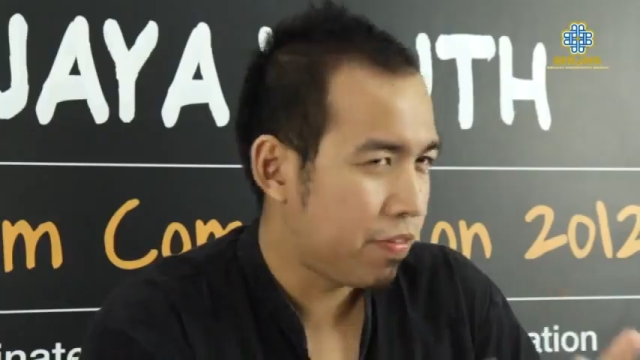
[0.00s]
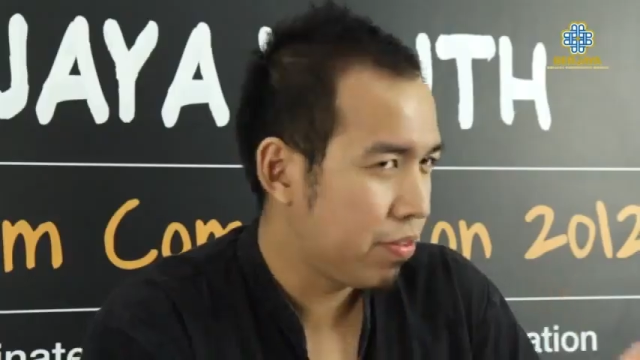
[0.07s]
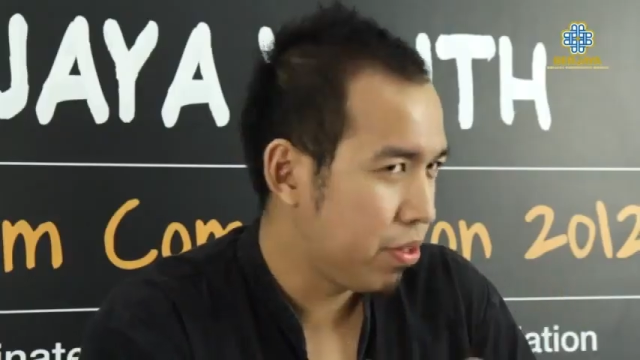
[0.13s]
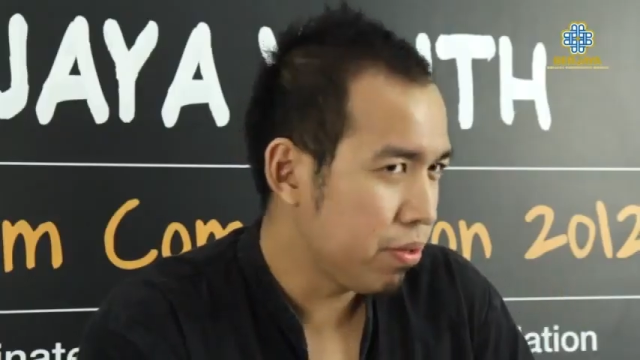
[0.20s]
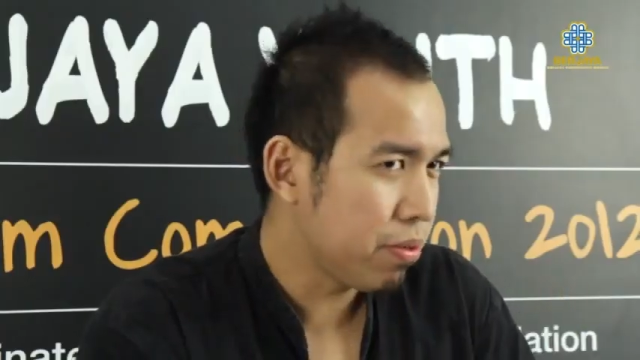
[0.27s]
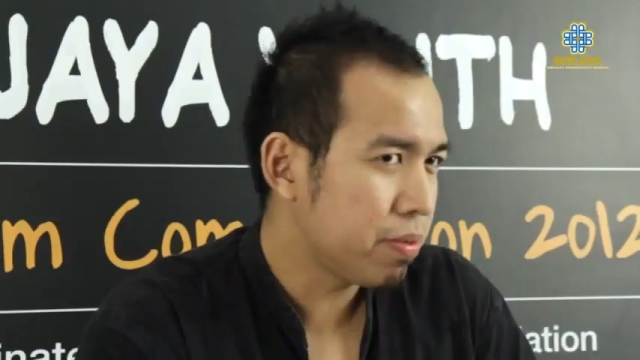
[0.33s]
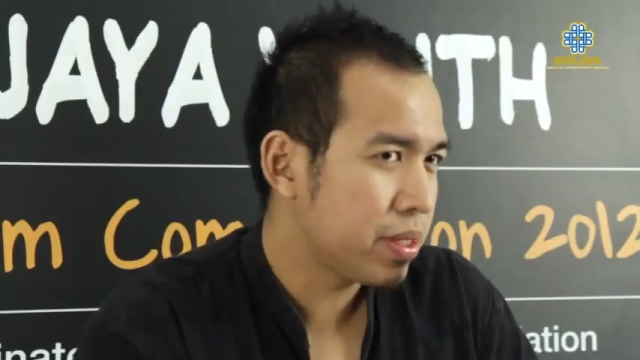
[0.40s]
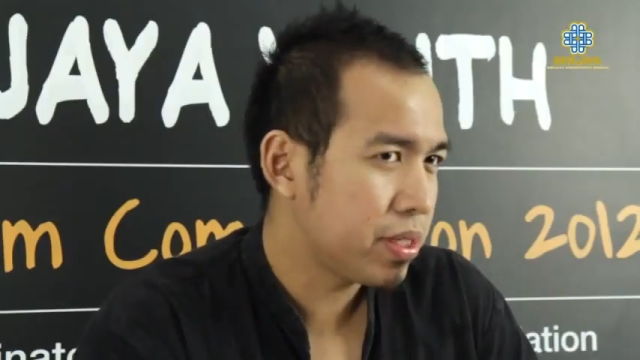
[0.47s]

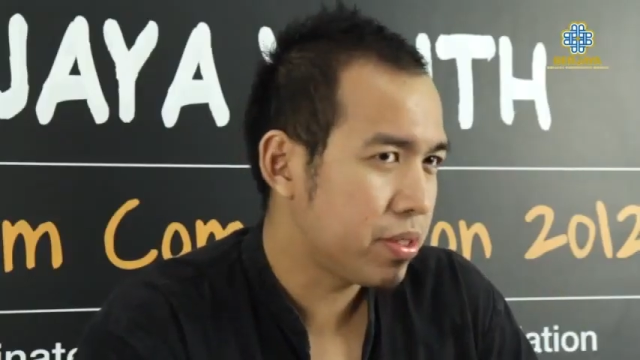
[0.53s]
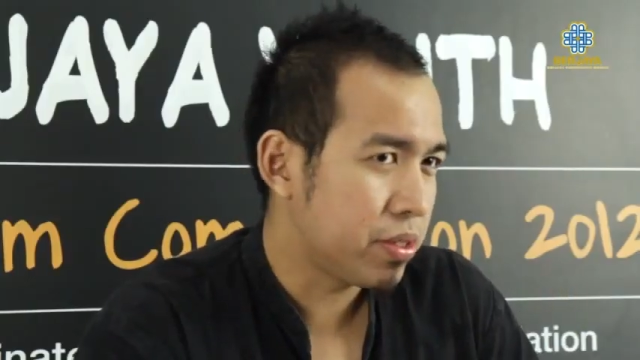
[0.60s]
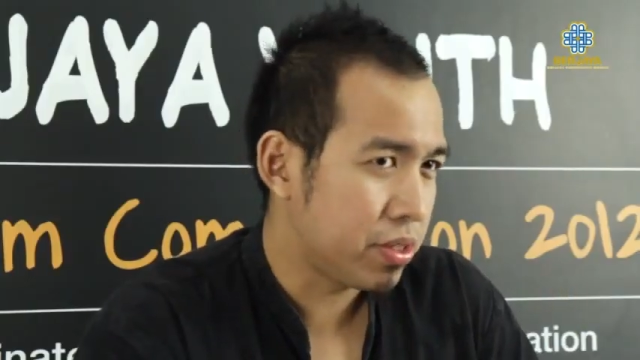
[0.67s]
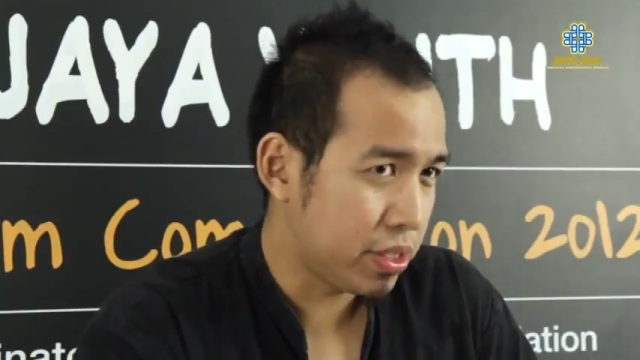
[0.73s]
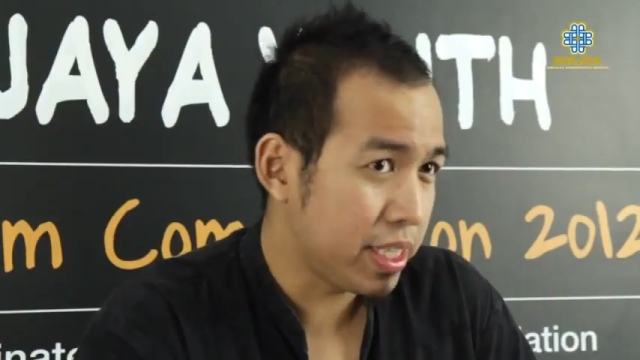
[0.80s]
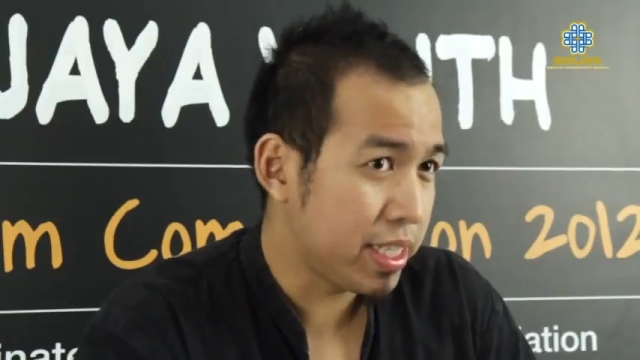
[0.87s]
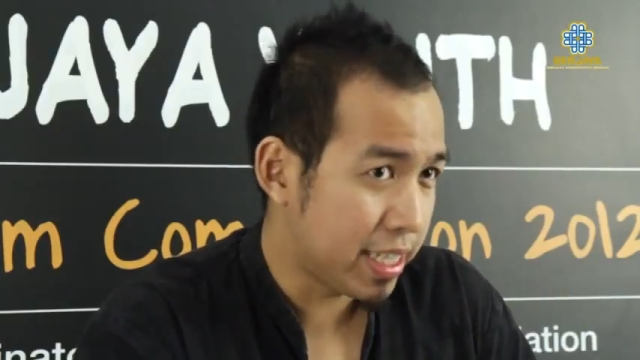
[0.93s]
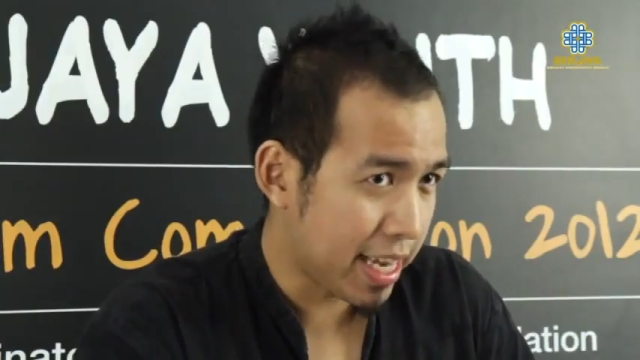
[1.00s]
If you were
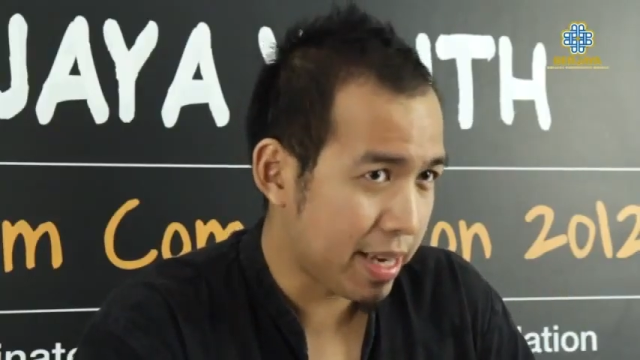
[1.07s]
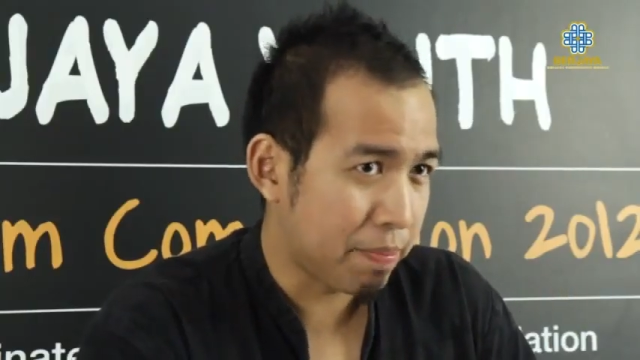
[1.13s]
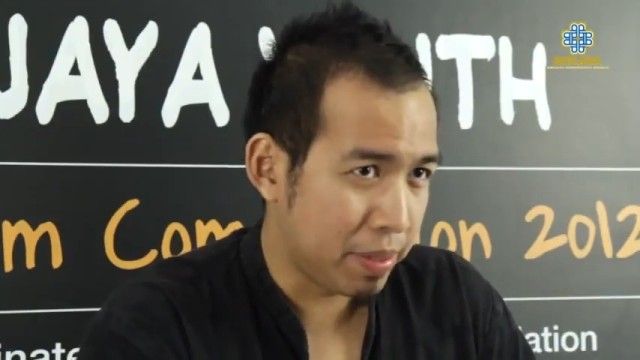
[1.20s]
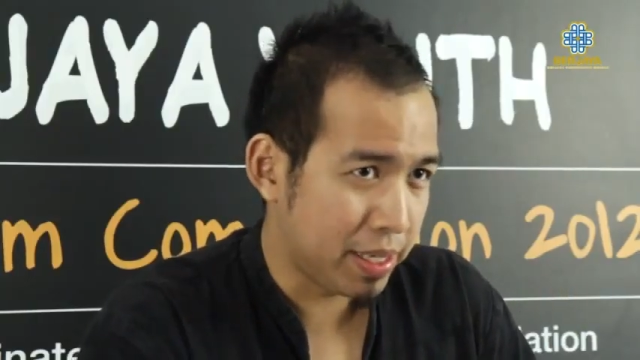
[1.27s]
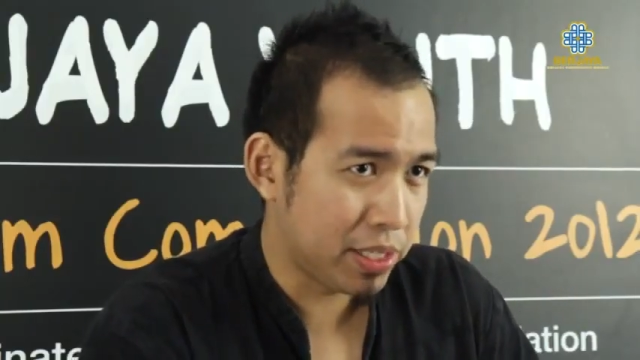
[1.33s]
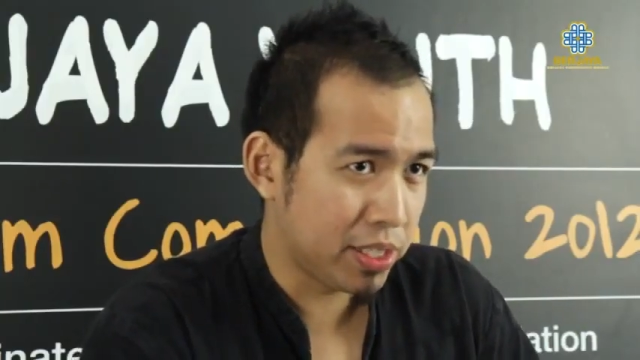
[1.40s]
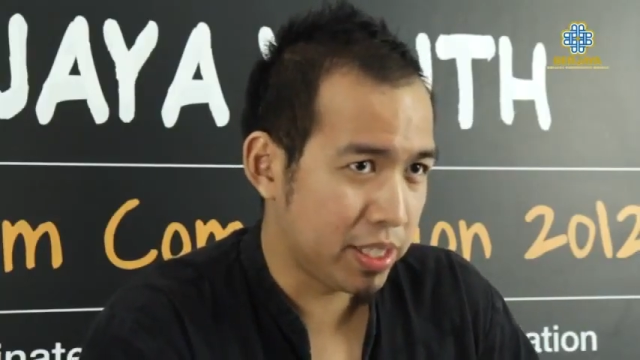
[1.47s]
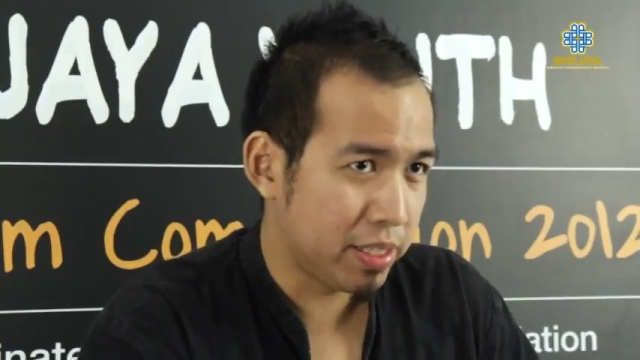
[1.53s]
to see
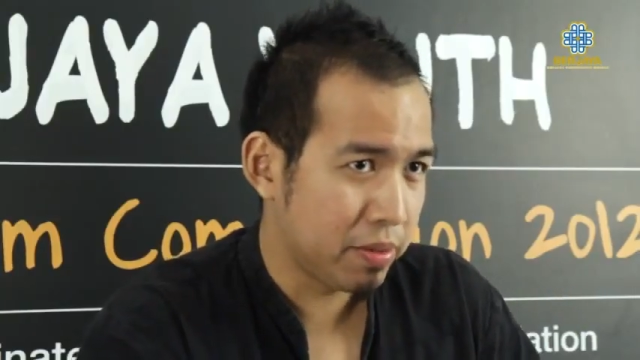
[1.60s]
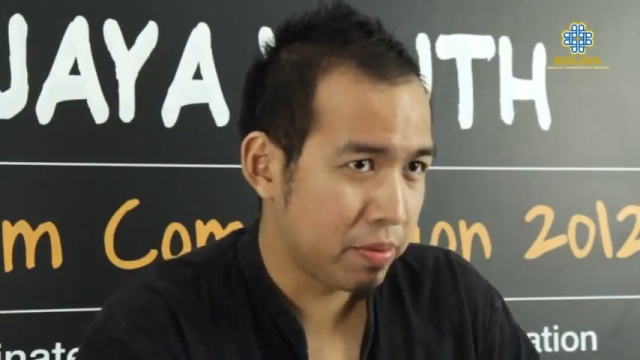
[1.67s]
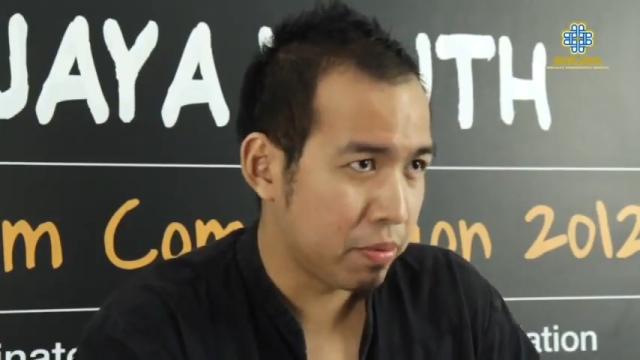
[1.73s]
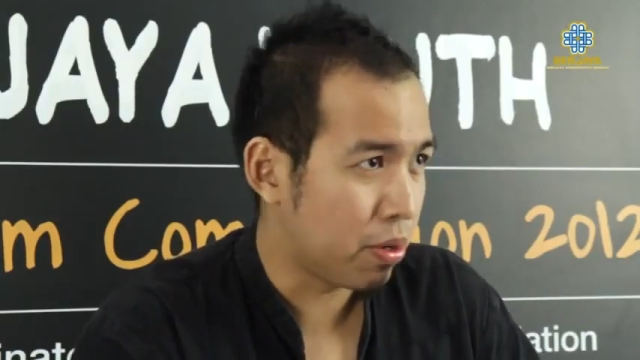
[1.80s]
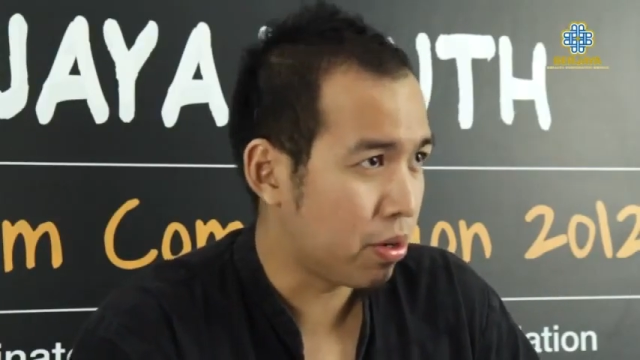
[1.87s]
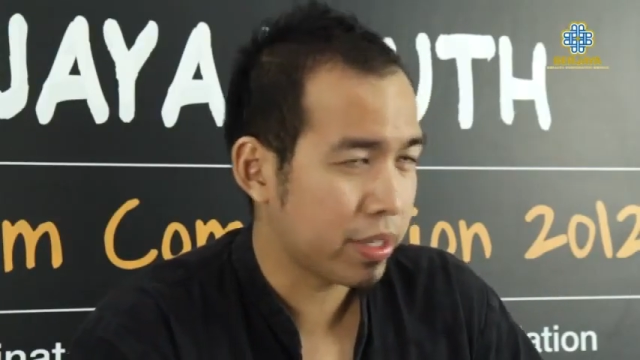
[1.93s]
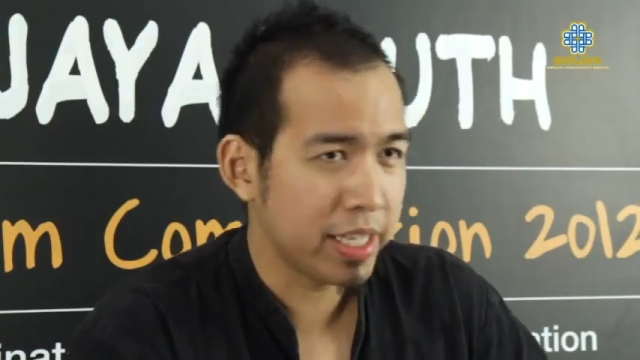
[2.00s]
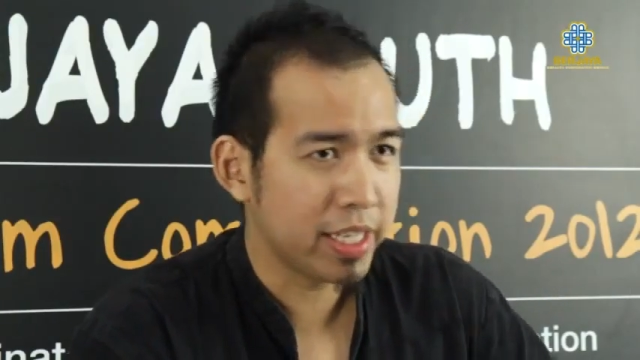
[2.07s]
that
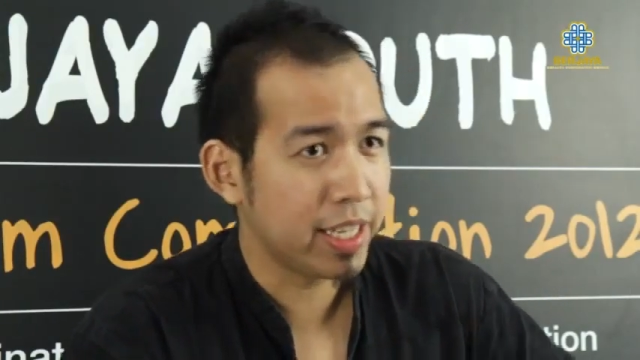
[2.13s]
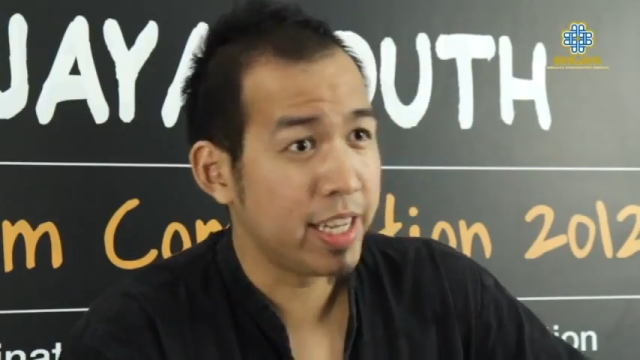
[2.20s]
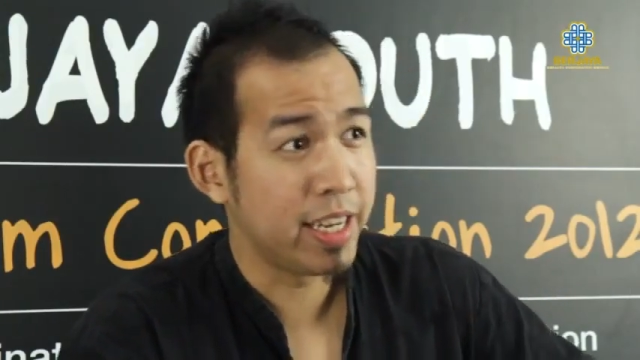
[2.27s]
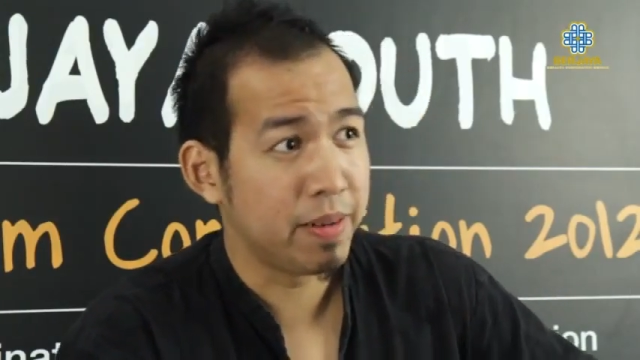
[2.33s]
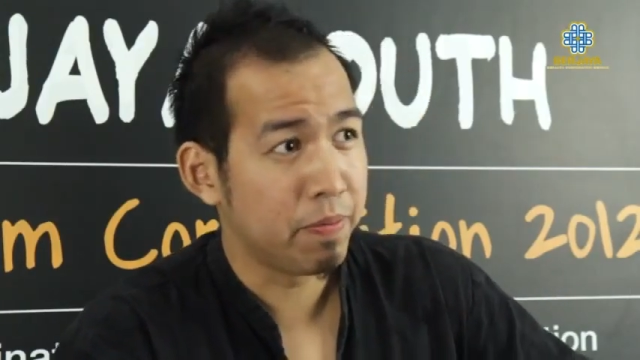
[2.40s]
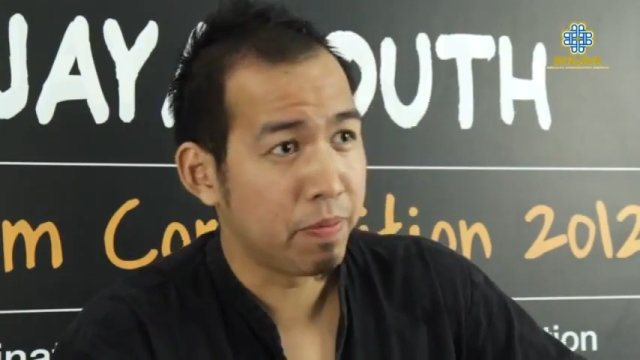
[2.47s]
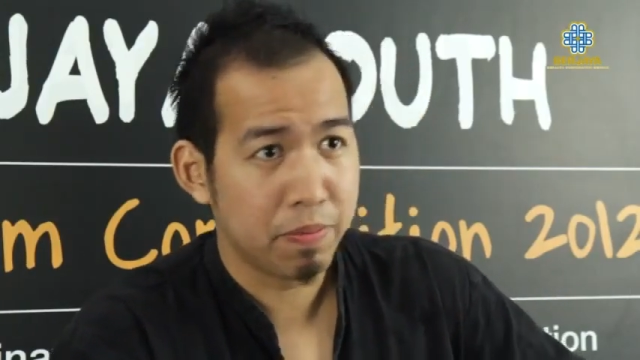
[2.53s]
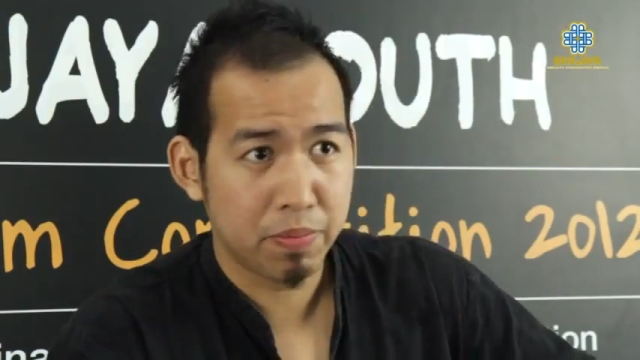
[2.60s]
person
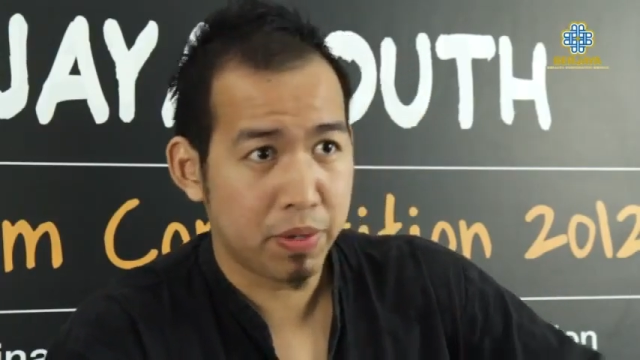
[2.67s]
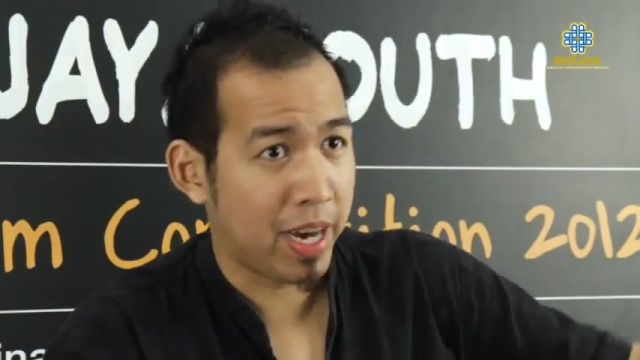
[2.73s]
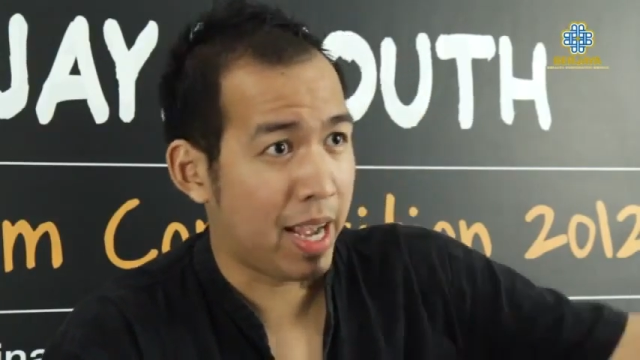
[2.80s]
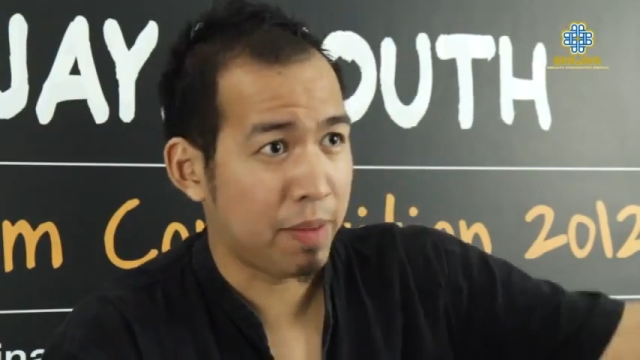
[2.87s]
walking in